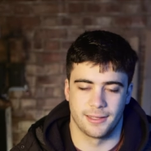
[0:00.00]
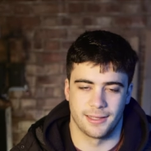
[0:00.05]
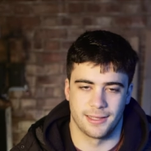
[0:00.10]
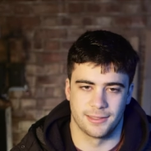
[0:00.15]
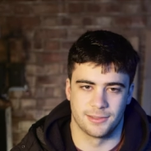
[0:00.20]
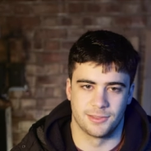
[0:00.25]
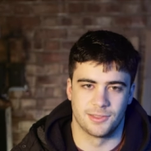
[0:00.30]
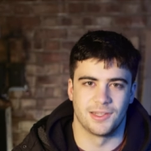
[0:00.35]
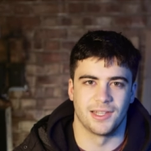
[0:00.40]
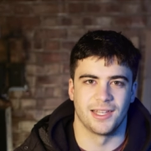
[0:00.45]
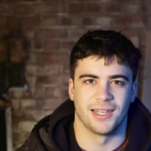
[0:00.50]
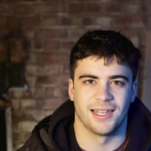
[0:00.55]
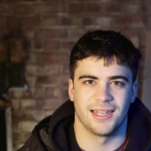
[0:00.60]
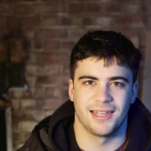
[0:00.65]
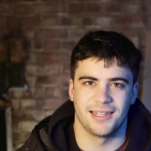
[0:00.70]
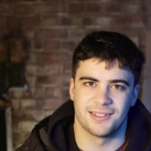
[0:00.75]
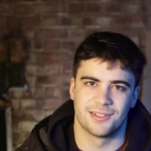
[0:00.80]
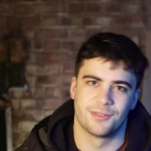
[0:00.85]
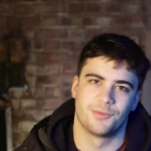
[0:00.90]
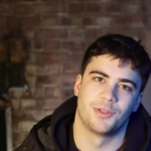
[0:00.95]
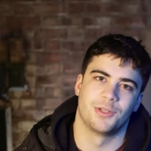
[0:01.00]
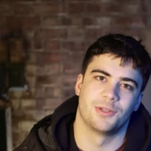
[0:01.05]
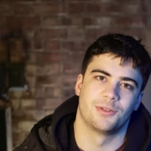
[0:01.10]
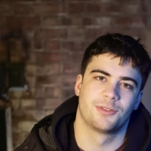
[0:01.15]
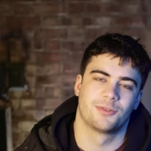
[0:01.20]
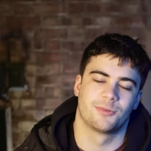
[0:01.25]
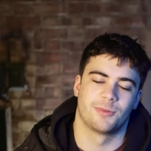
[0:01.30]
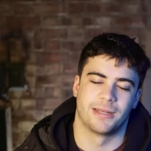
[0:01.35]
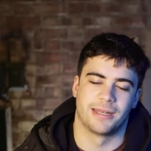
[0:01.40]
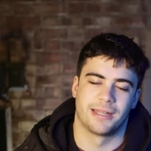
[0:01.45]
is the ease of
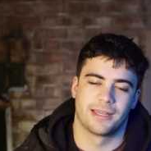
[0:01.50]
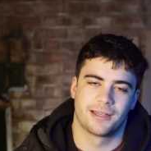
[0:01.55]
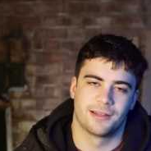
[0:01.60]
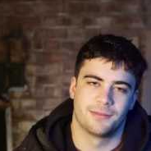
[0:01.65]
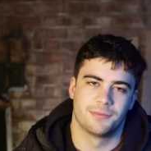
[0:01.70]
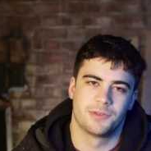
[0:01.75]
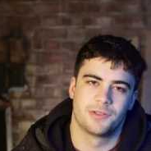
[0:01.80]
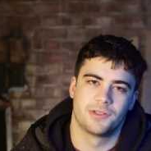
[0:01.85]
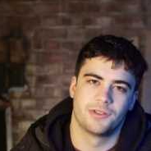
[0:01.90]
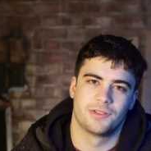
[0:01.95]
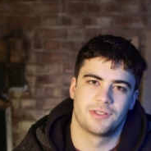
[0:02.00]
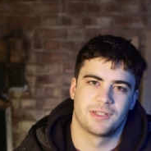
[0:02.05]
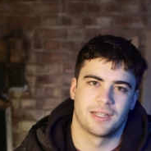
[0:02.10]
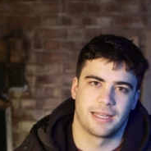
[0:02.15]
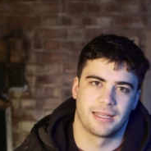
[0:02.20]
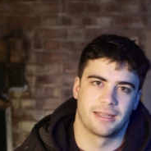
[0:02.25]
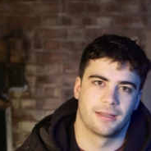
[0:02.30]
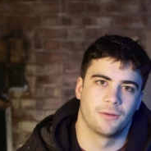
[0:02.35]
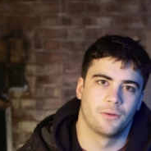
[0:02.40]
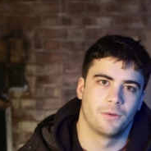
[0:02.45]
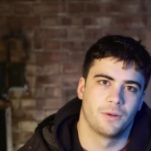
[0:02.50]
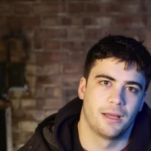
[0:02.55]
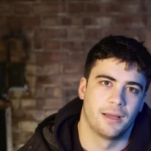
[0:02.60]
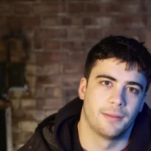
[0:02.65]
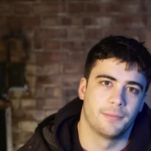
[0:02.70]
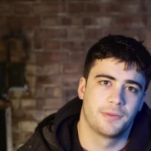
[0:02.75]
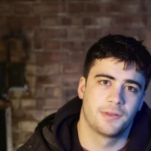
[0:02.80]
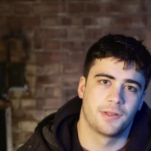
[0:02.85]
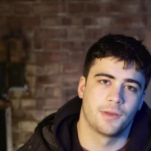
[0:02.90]
use when it comes to setting it all up.